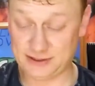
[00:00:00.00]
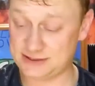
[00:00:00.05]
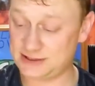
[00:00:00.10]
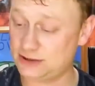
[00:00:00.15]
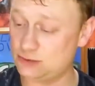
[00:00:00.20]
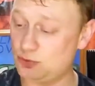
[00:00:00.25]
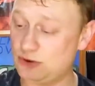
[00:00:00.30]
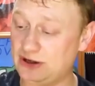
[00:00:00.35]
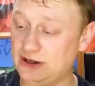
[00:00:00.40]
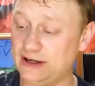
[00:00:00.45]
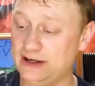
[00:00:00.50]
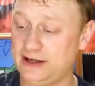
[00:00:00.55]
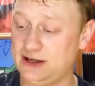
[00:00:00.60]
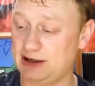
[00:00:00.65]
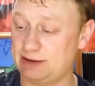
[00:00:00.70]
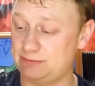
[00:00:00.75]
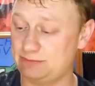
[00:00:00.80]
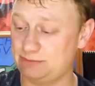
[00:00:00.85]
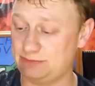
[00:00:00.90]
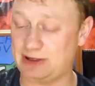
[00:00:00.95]
So when I
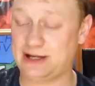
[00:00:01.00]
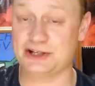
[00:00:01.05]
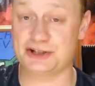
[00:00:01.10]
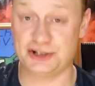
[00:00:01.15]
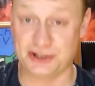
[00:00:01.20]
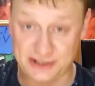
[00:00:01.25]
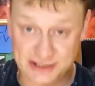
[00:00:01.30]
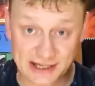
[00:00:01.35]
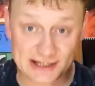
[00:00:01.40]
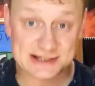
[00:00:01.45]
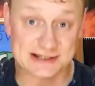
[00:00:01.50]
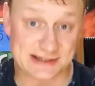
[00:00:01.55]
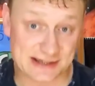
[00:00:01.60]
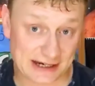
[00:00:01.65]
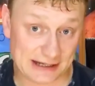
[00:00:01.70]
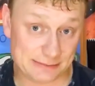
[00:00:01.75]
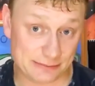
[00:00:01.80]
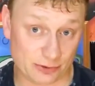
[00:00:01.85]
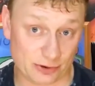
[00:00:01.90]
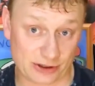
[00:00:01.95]
actually get a
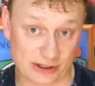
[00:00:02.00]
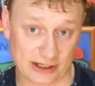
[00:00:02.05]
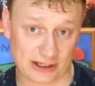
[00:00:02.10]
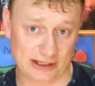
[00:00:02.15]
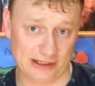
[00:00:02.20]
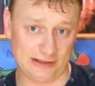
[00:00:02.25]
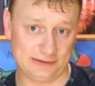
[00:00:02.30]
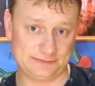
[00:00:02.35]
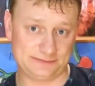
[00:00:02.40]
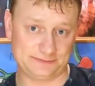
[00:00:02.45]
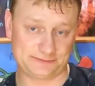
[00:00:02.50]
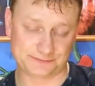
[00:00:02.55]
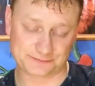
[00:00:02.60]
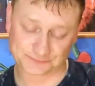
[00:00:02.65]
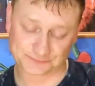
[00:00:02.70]
Game Boy Color,